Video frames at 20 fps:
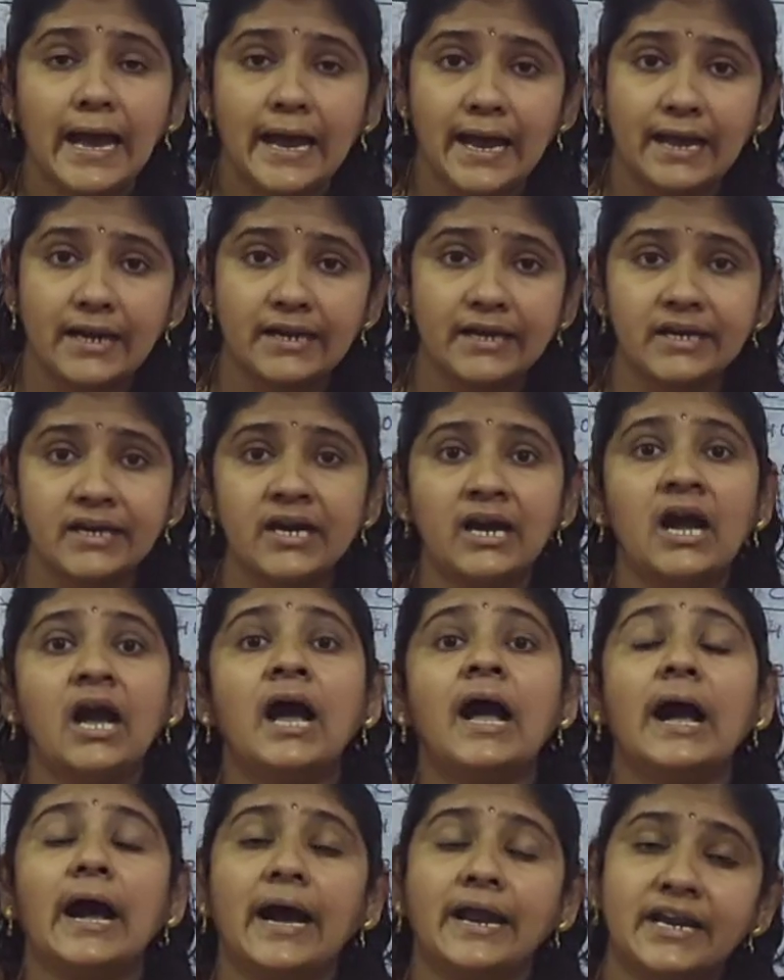and
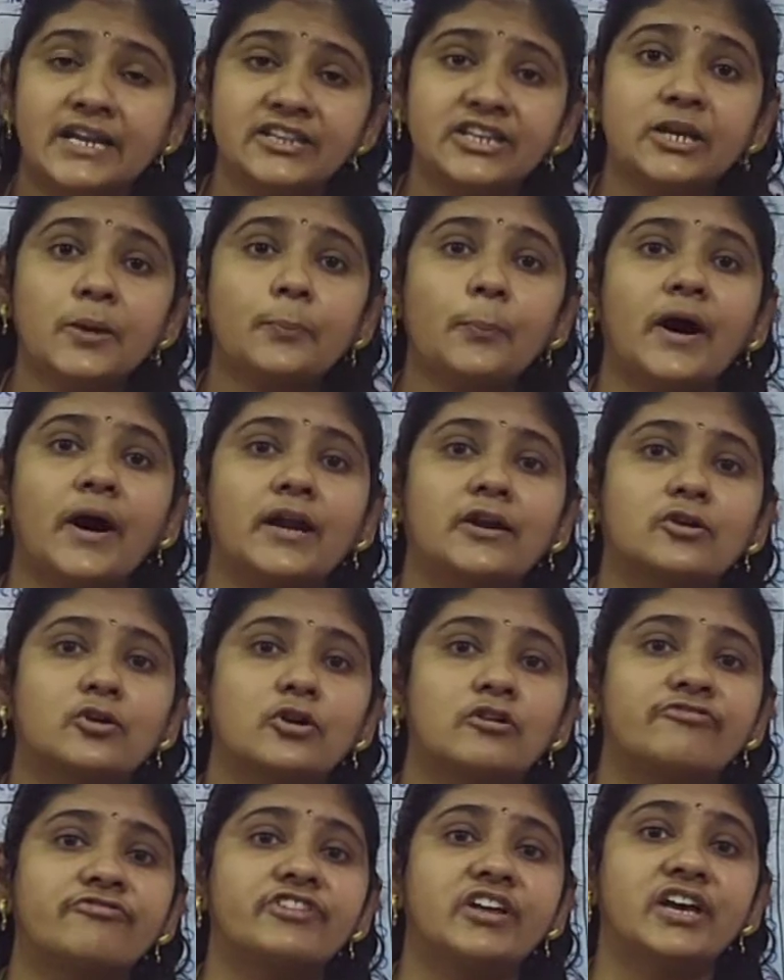another part
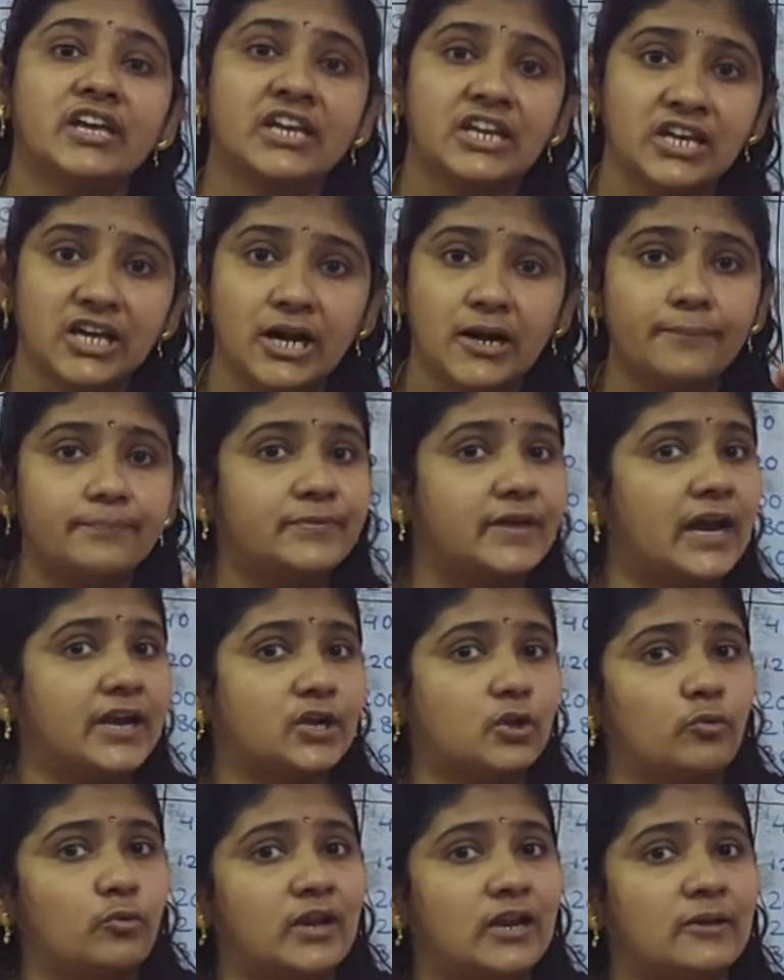of the income that
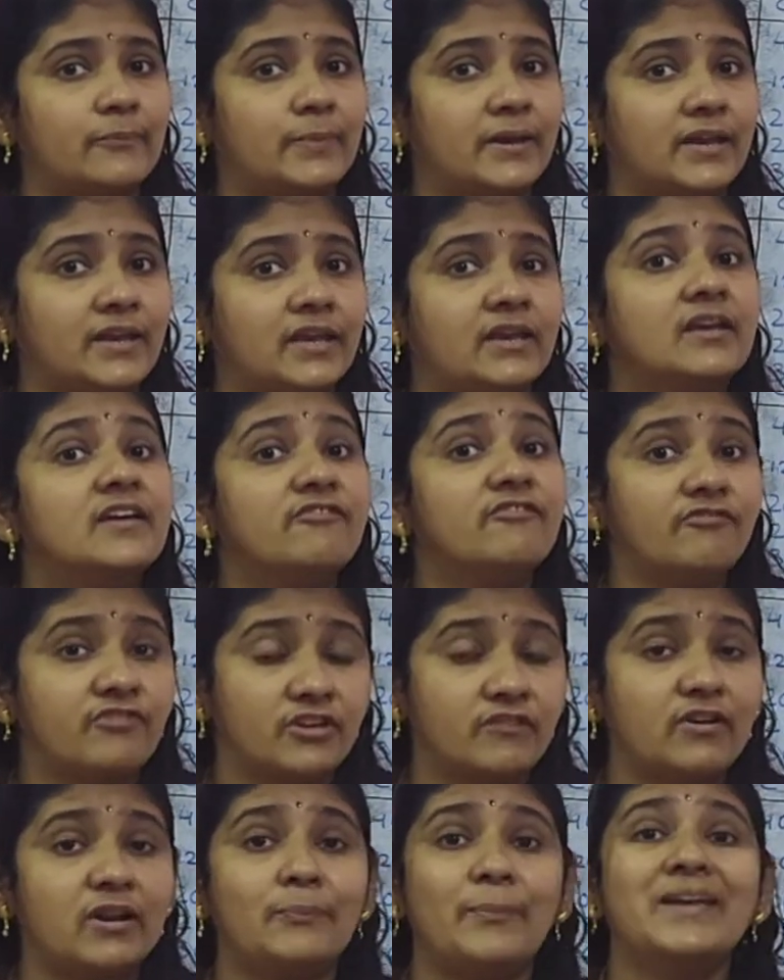we
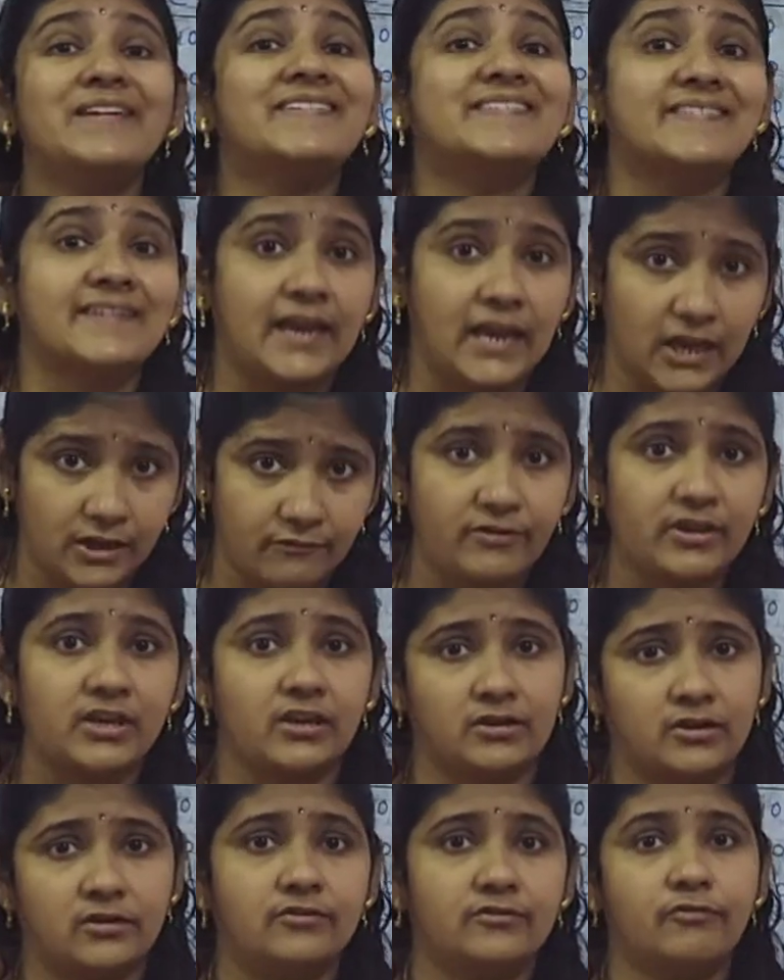will be
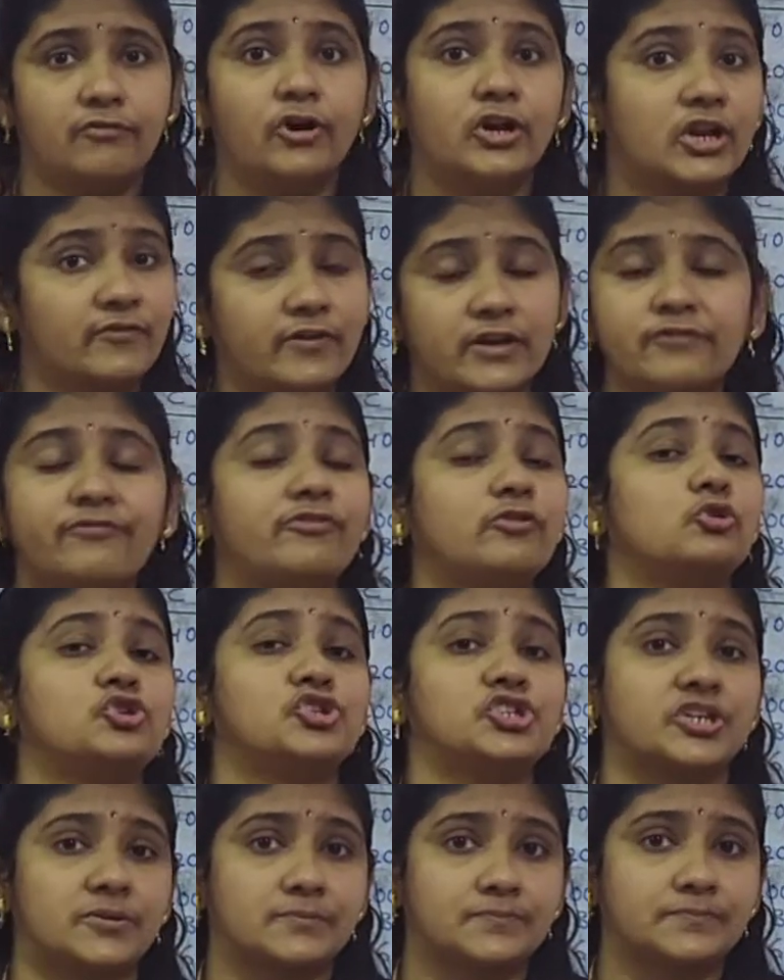saving for our
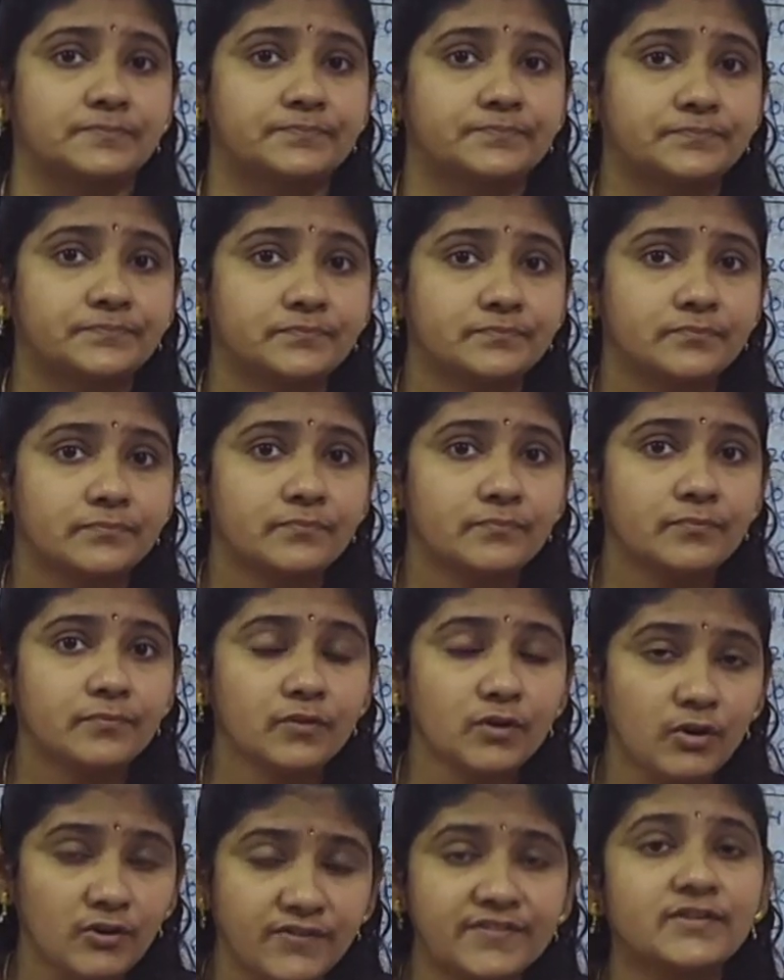future.
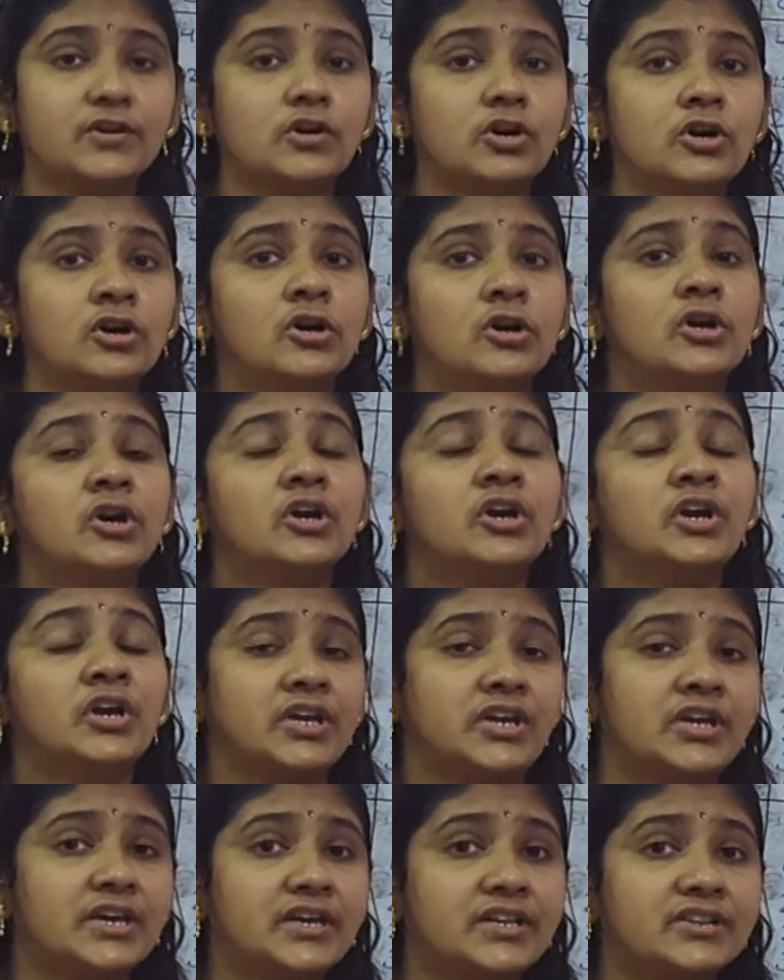So
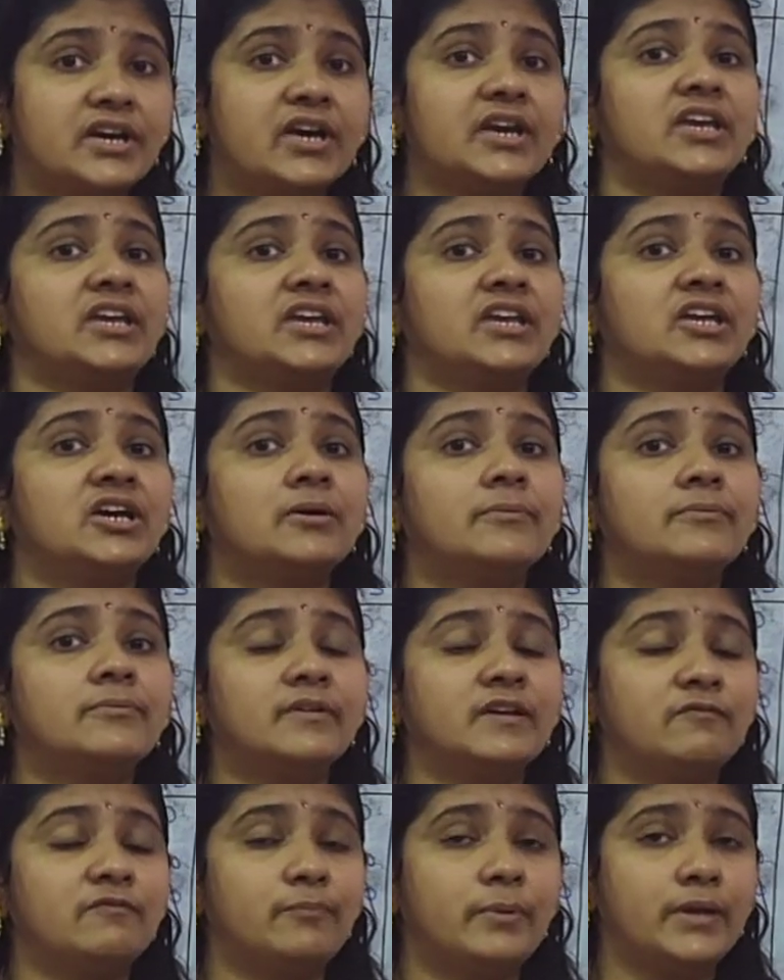here the income
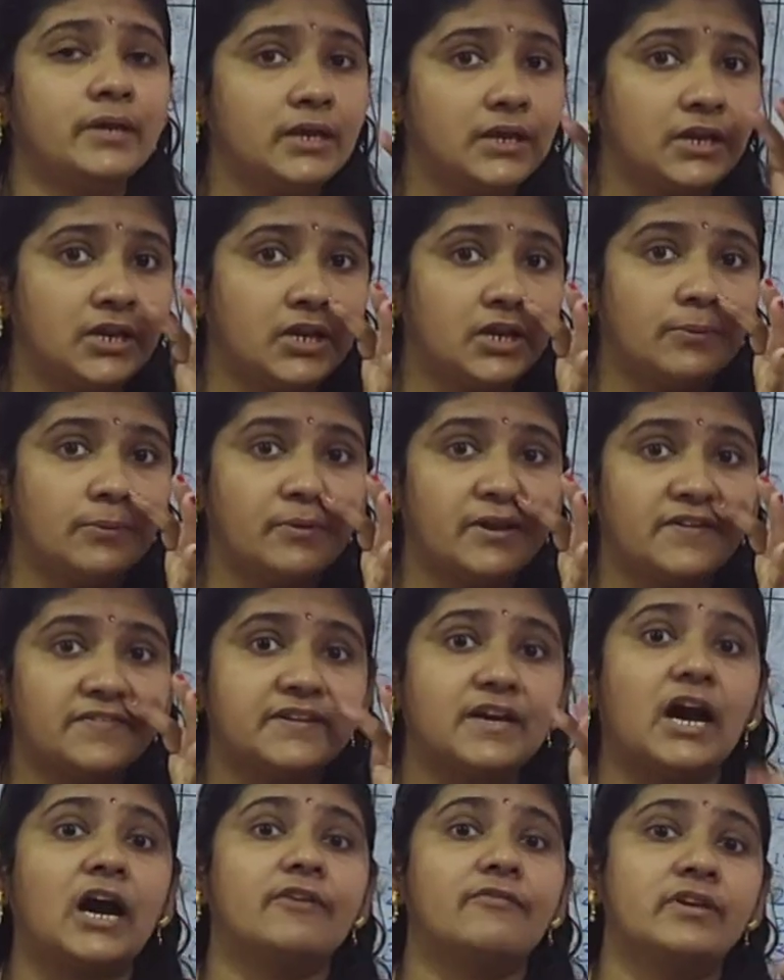is
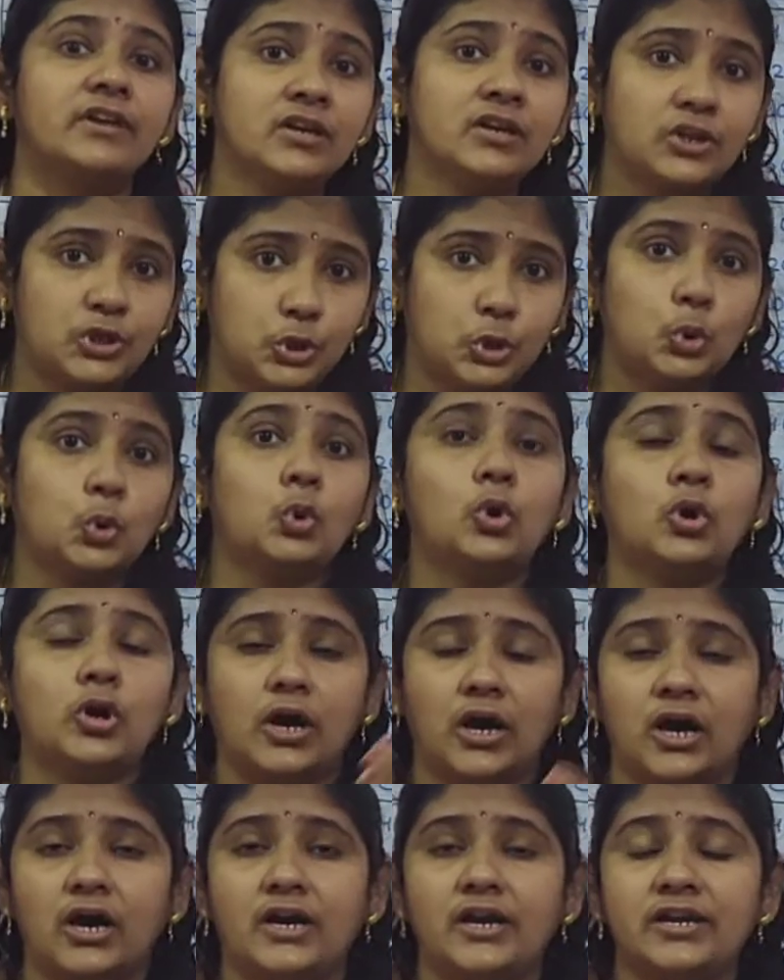having two,
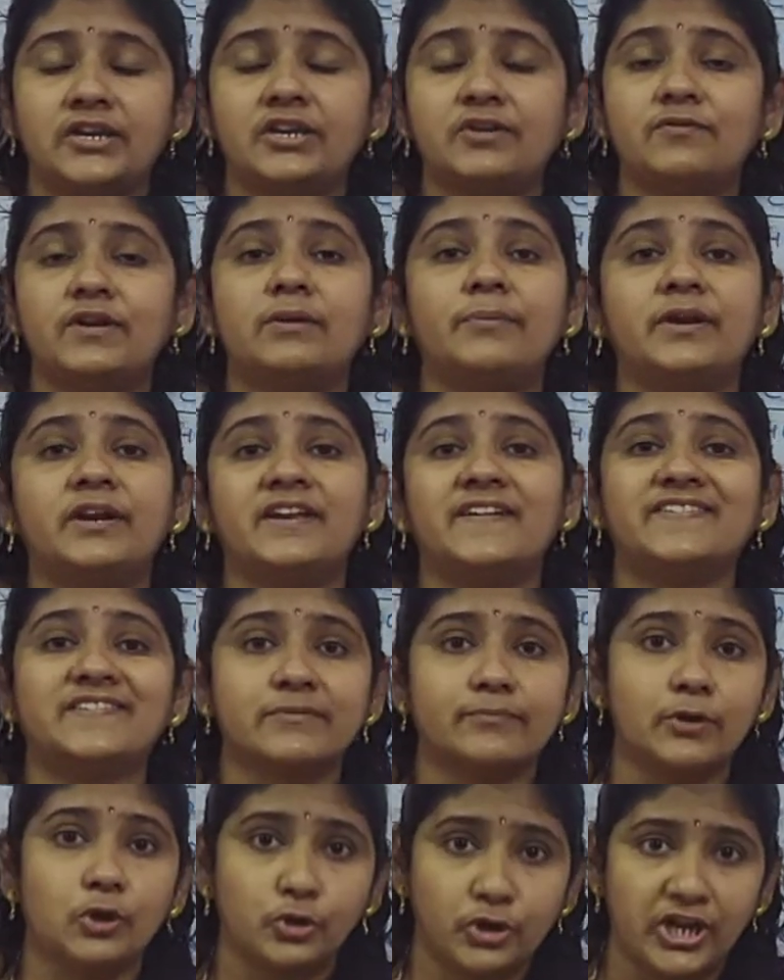it will be
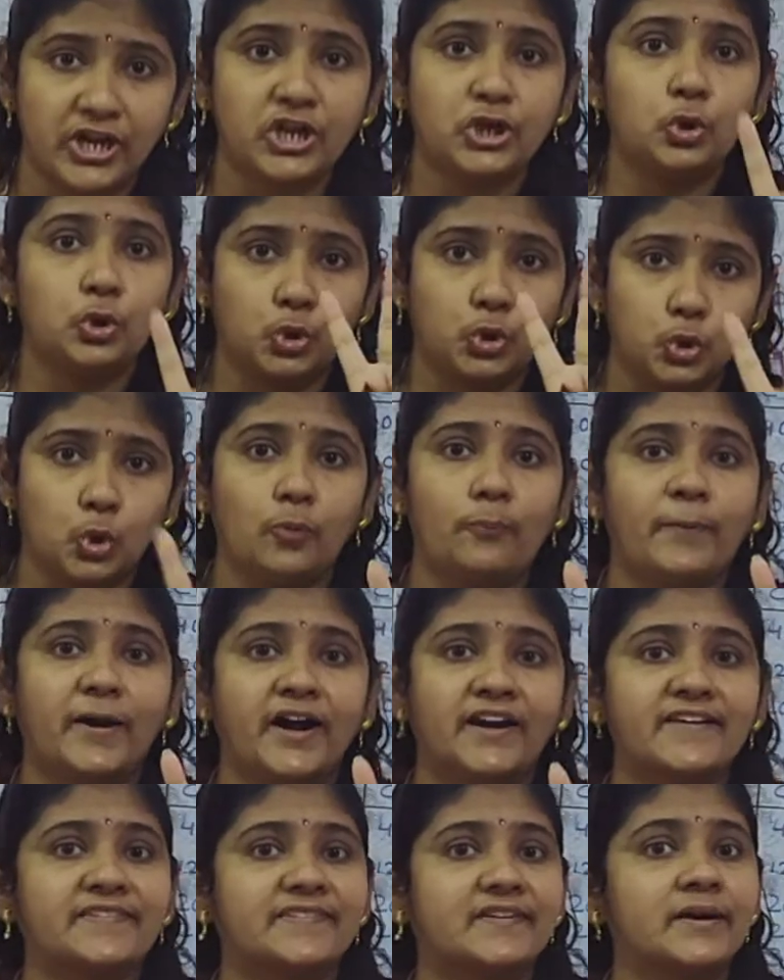distributed into two
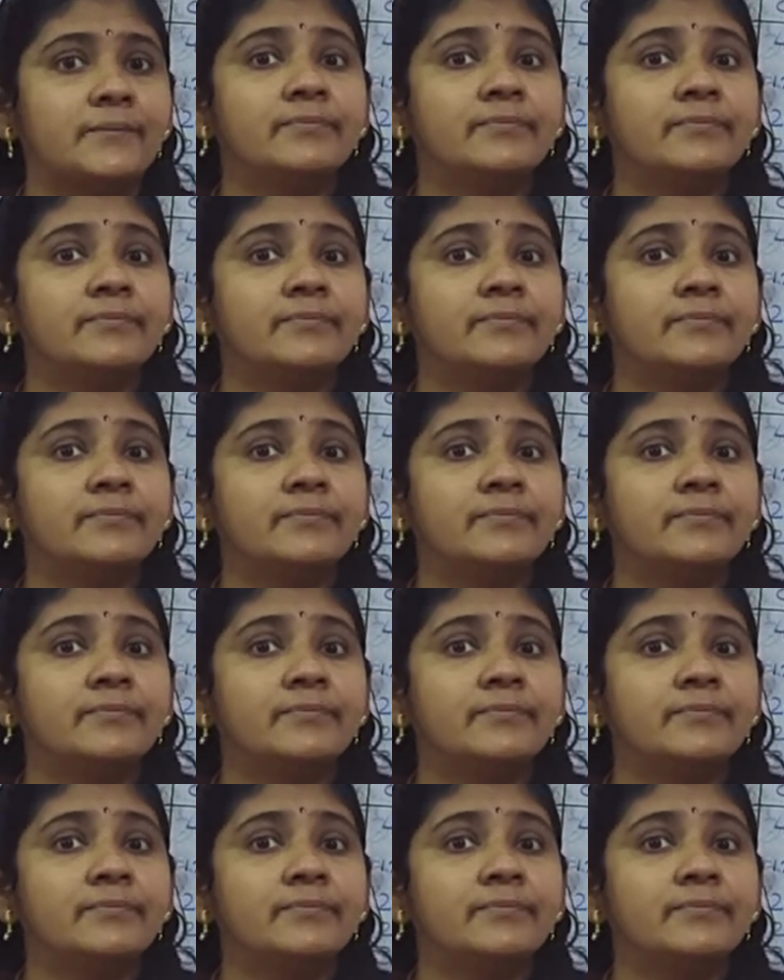parts.